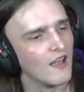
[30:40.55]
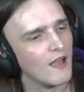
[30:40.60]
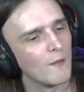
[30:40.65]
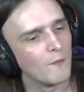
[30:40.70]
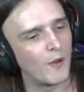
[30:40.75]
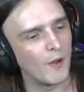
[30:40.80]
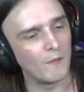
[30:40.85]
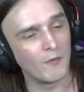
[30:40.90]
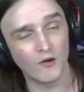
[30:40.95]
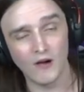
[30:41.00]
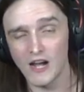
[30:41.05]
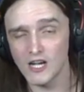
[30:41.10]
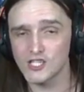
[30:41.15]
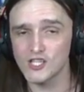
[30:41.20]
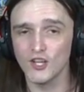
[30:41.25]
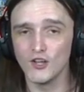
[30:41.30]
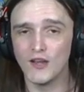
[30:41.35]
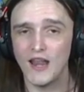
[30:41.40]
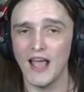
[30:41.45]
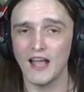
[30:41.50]
But Mirage
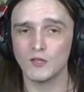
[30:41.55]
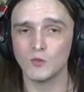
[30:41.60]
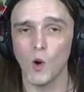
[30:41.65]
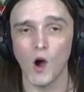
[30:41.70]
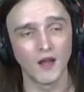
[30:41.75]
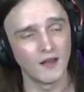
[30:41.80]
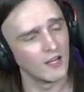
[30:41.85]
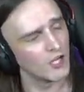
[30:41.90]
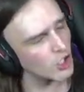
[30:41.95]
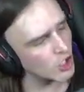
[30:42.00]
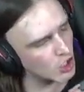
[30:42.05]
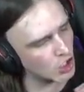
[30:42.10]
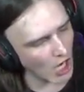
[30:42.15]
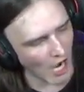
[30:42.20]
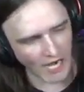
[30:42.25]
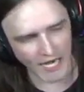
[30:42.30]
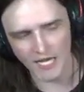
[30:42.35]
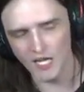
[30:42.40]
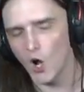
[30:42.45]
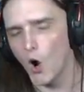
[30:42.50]
Saloon Act 1,
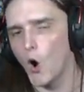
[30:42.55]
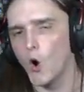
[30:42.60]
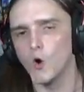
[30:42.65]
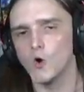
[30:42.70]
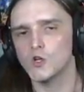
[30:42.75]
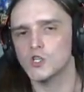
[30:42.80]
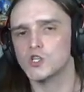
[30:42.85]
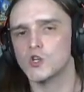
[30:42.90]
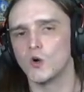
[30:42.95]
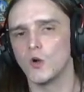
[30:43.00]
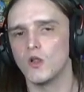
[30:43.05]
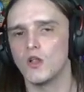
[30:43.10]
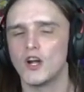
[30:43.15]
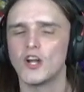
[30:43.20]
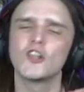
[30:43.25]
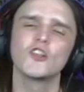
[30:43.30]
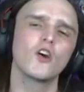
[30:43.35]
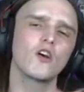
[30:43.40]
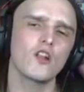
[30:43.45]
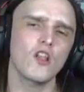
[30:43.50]
giant auto-scroller,
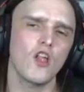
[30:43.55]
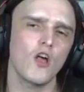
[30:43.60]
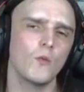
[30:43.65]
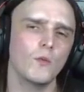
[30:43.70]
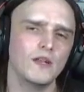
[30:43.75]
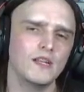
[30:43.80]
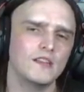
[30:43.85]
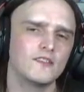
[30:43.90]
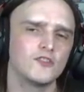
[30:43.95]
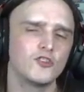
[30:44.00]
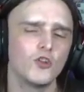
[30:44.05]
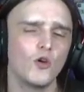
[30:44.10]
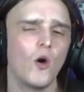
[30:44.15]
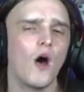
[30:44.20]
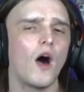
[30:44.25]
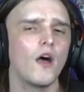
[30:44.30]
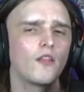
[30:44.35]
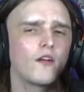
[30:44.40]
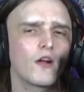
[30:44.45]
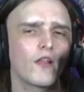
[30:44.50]
not a lot we need to do
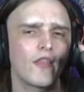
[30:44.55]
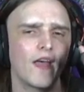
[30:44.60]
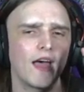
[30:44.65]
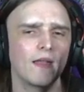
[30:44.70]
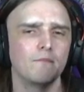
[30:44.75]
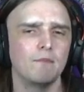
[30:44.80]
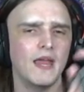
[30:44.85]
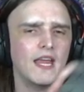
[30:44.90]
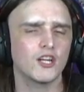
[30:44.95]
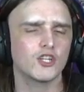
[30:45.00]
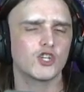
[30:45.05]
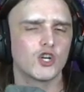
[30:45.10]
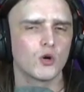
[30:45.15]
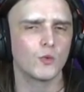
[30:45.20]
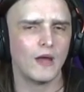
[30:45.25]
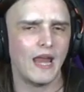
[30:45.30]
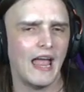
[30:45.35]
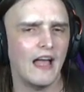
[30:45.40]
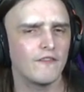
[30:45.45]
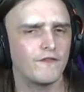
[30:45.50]
other than make sure we
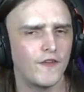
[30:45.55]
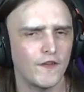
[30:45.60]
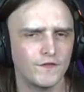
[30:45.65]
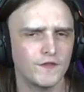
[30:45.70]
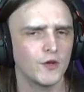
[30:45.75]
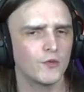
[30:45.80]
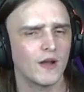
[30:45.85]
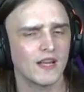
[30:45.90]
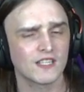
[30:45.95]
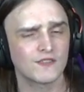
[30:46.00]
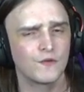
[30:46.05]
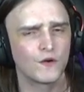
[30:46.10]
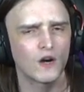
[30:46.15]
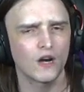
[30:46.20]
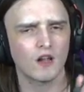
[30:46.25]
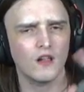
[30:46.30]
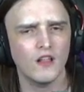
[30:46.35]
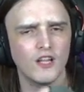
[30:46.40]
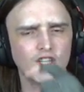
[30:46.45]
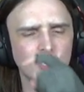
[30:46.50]
have 50 rings for a
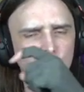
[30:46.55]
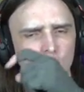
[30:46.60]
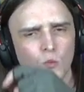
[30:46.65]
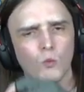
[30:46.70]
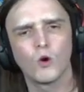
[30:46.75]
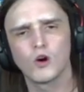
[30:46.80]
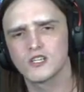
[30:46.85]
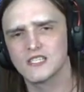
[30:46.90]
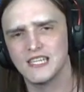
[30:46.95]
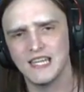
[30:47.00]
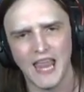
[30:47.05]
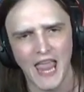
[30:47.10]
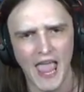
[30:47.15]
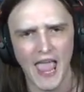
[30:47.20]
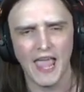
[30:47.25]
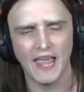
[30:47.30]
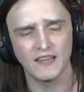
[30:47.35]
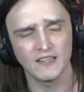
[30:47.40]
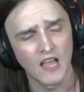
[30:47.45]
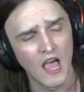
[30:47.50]
glitch towards the
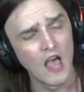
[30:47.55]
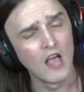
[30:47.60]
end.